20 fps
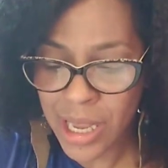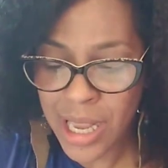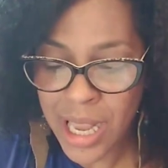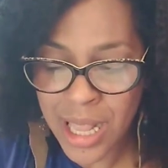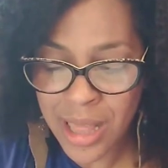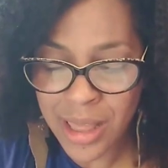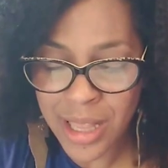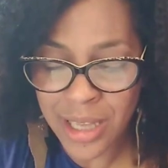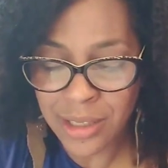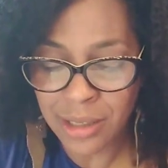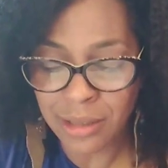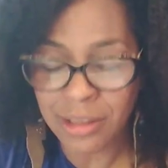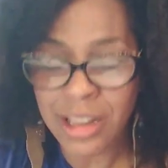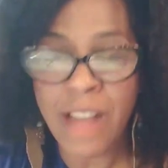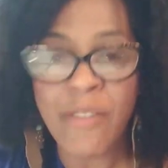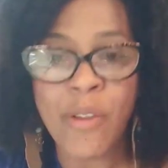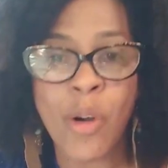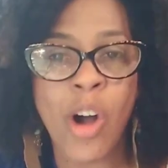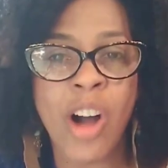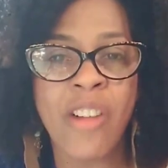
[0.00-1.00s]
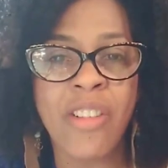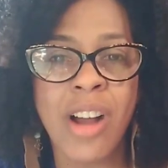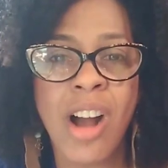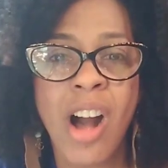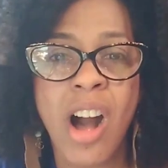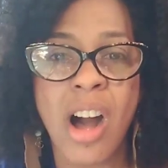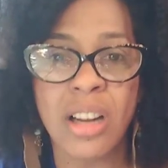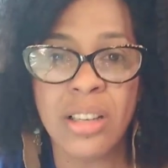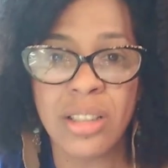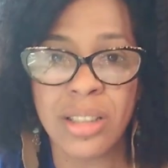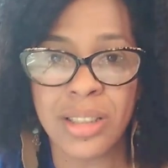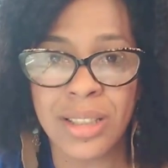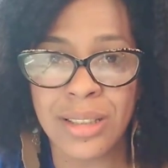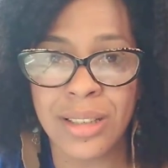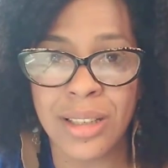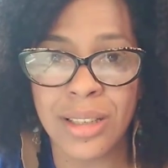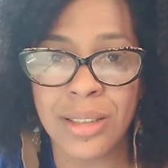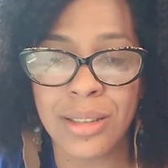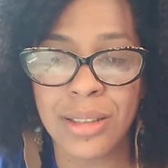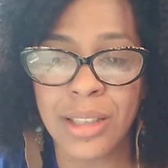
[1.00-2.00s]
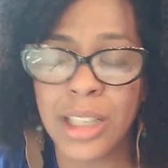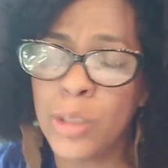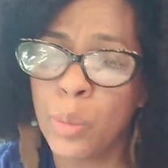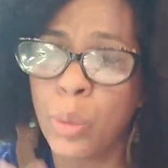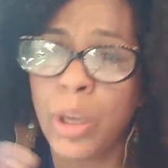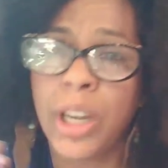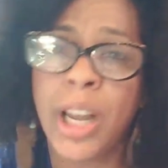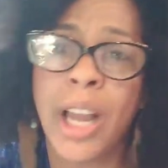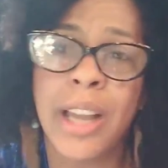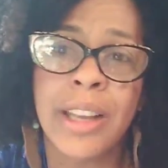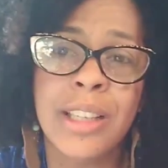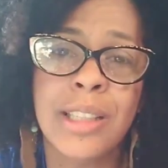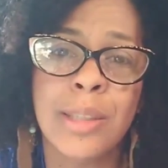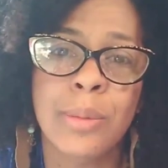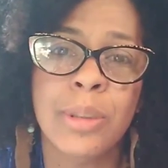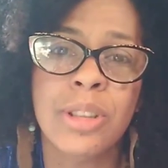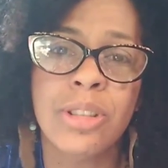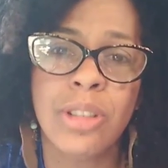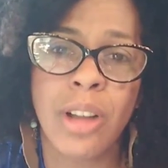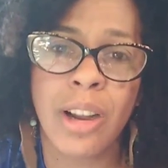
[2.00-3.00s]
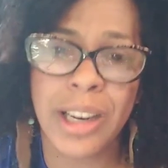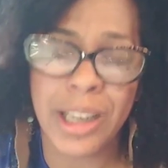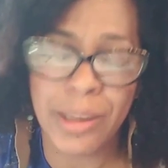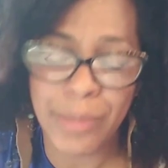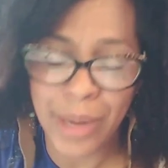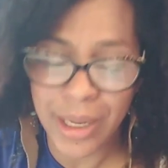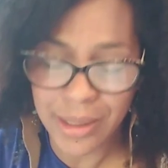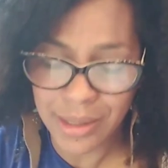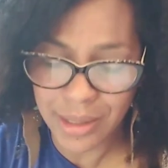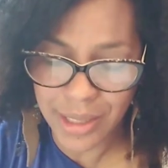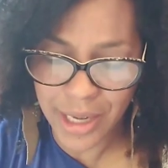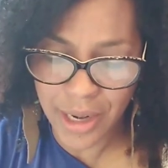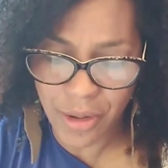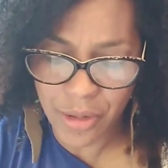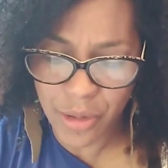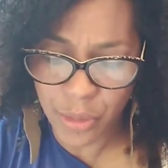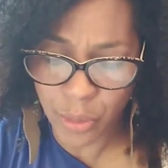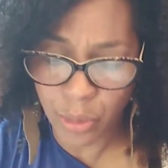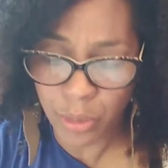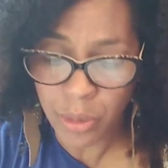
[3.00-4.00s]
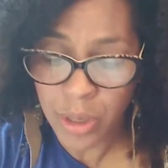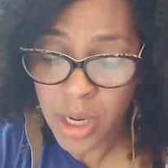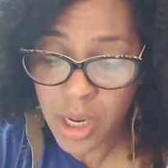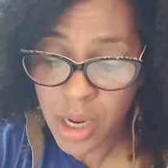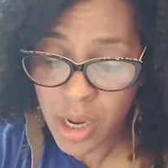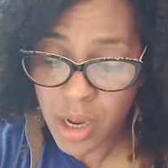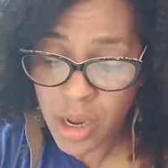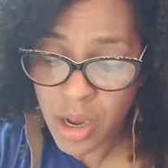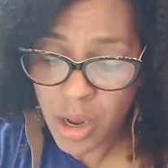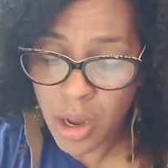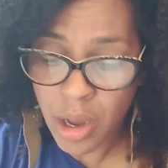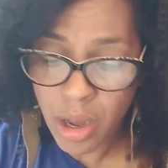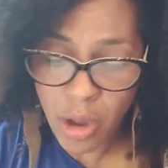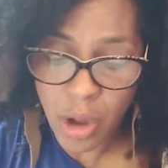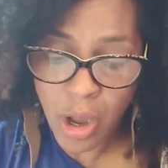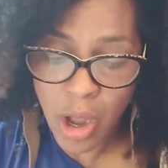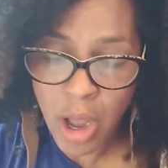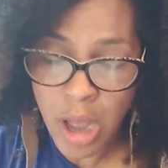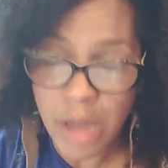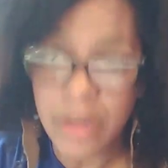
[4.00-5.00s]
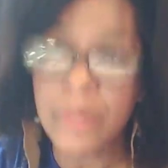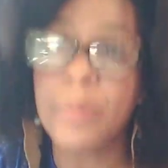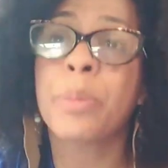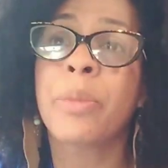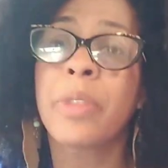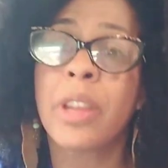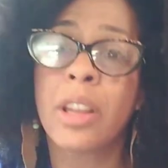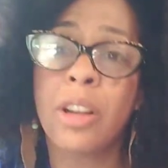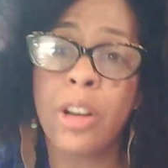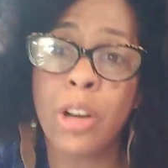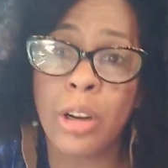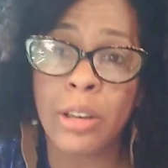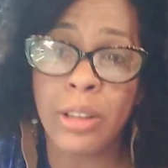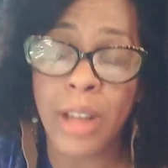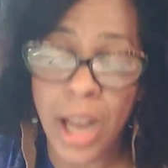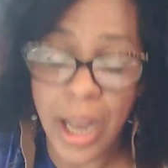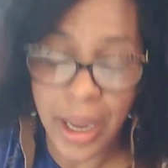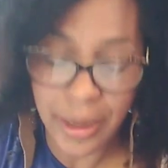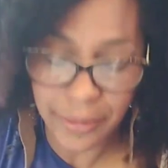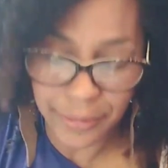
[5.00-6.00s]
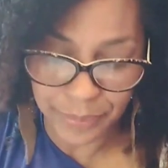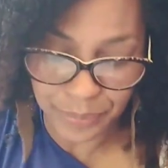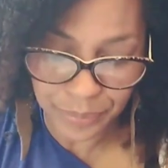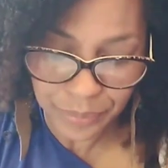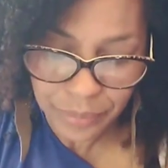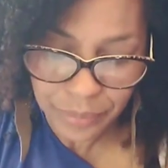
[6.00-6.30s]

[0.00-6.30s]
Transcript: in this level of consciousness. It's what Kaisi was talking about today on her live.